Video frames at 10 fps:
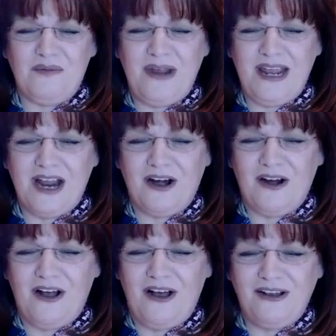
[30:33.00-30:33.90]
We
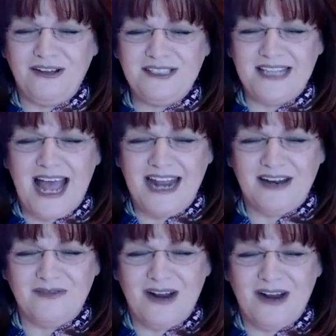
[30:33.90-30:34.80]
are all set
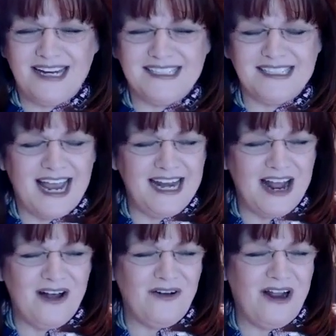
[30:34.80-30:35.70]
and ready to sign
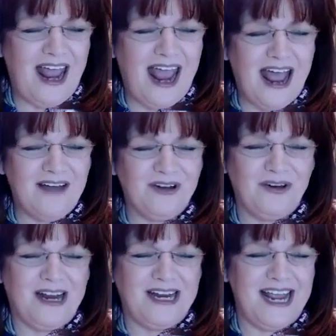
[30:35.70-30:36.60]
out. Have a
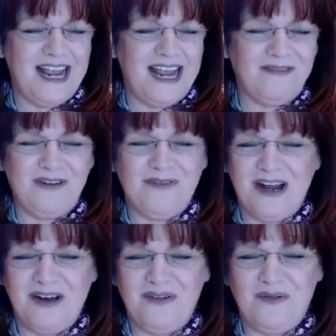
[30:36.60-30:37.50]
great day,
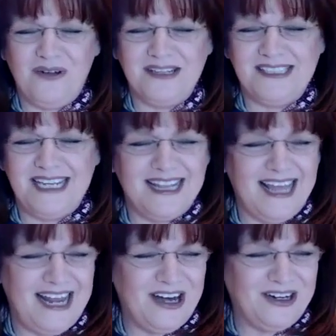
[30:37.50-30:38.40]
everyone. We'll see you
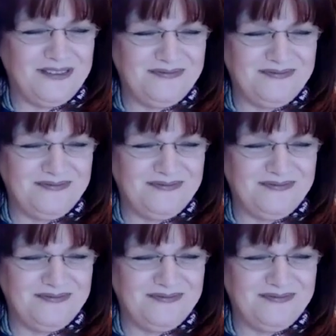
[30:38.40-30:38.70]
later.